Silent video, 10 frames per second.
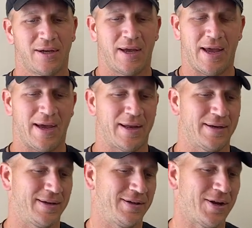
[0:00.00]

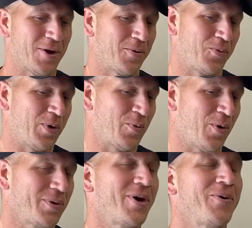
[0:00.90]
And you know, we
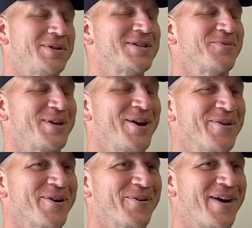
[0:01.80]
won't know until we know,
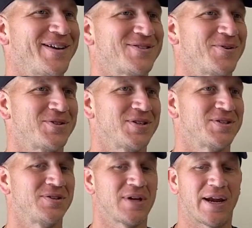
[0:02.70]
though, right? So it's
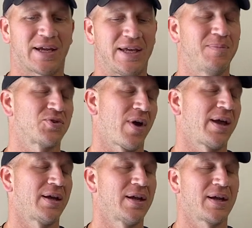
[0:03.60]
just, you got to keep
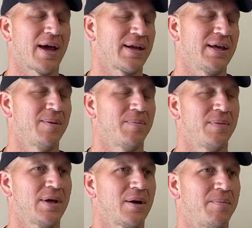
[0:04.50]
training and got to keep,
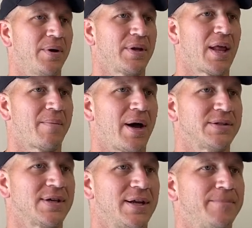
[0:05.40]
you know, building that
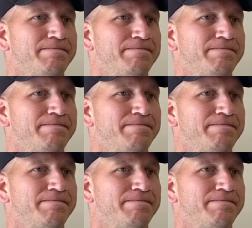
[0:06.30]
mindset in.